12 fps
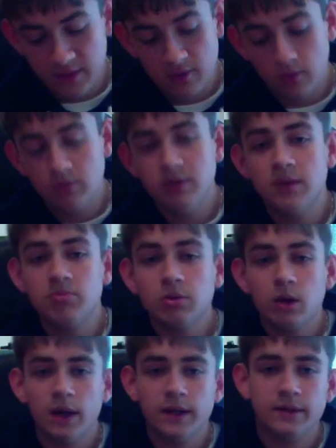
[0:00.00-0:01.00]
only
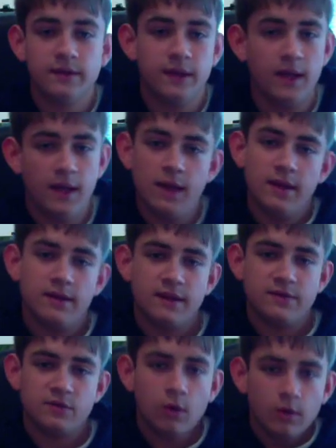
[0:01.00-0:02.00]
product that
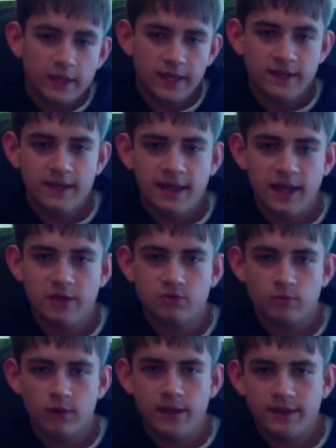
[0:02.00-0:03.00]
Skullcandy has
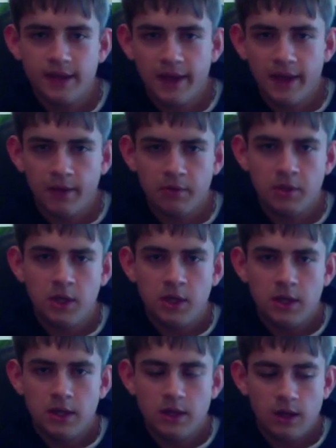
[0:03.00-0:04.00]
right now,
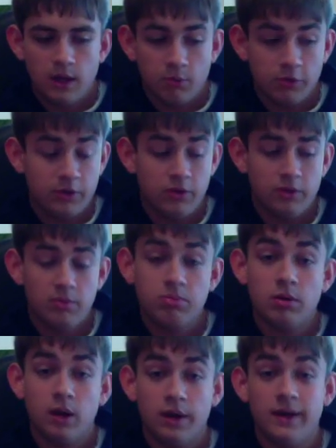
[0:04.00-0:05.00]
or the only
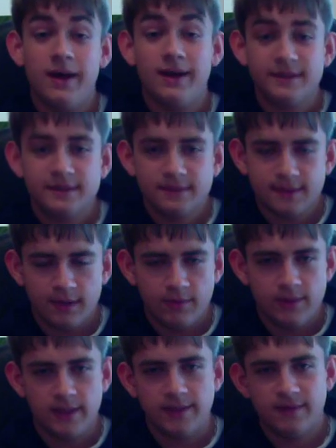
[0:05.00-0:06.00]
products, I
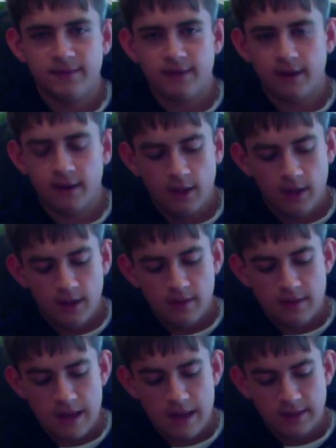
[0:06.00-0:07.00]
would like to say,
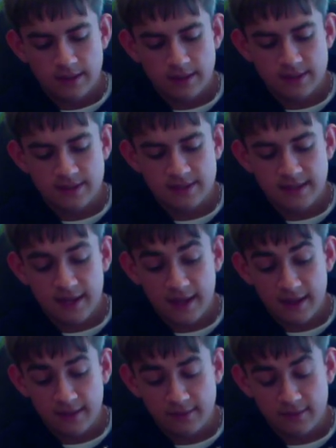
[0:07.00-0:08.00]
that can
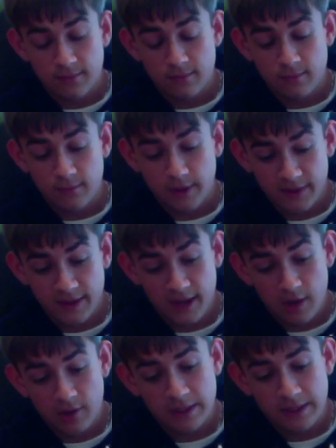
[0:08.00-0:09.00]
stand
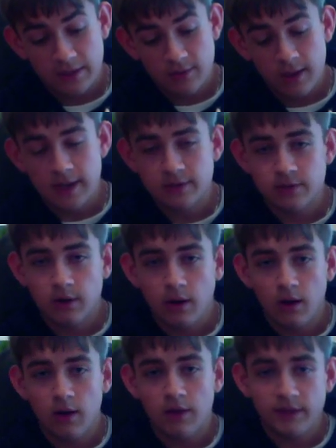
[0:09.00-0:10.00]
without an equalizer
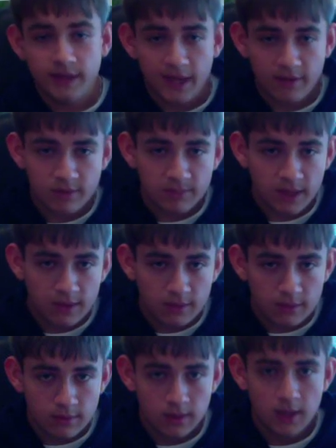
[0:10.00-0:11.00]
are the Heavy Metal,